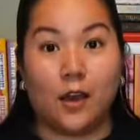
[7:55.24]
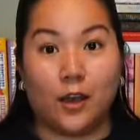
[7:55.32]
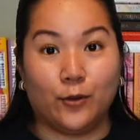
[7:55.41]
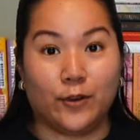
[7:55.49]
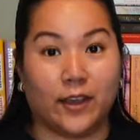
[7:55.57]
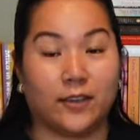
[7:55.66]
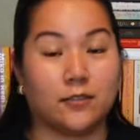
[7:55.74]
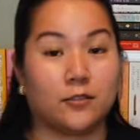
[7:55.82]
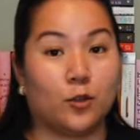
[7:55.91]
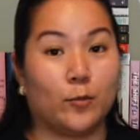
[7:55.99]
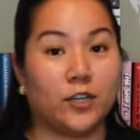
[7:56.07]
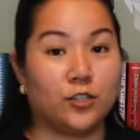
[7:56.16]
Okay,
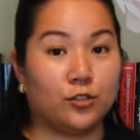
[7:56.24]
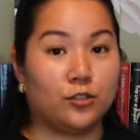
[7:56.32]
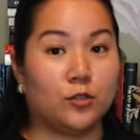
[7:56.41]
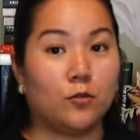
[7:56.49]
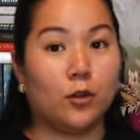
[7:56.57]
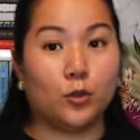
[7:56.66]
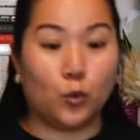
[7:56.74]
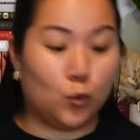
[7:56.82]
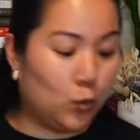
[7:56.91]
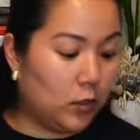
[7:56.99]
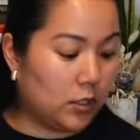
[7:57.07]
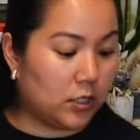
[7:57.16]
so my shirts are all
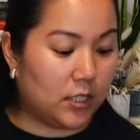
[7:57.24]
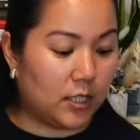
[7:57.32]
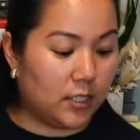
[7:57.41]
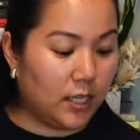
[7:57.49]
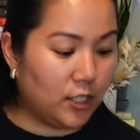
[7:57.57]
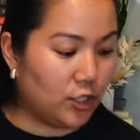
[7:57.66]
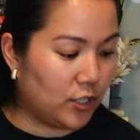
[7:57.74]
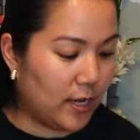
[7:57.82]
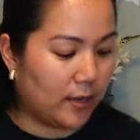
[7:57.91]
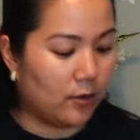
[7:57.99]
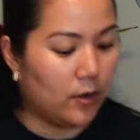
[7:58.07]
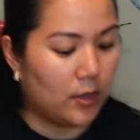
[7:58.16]
cool to the touch
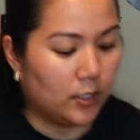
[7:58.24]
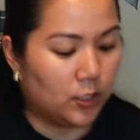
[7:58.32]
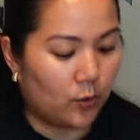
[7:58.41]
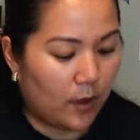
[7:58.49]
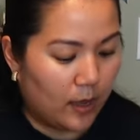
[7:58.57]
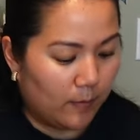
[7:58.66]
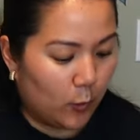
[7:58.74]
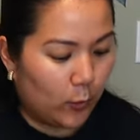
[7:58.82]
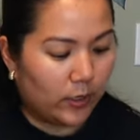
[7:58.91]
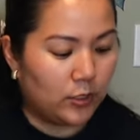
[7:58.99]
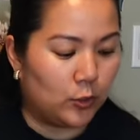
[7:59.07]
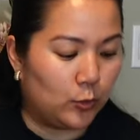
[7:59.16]
now, so I'm
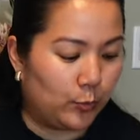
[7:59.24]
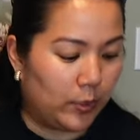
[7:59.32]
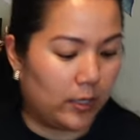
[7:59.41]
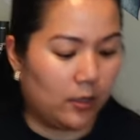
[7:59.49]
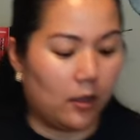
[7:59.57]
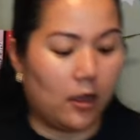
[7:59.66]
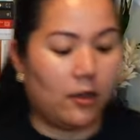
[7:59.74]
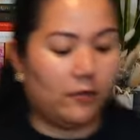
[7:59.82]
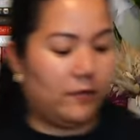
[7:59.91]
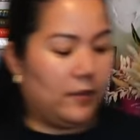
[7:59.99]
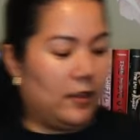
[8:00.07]
going to peel off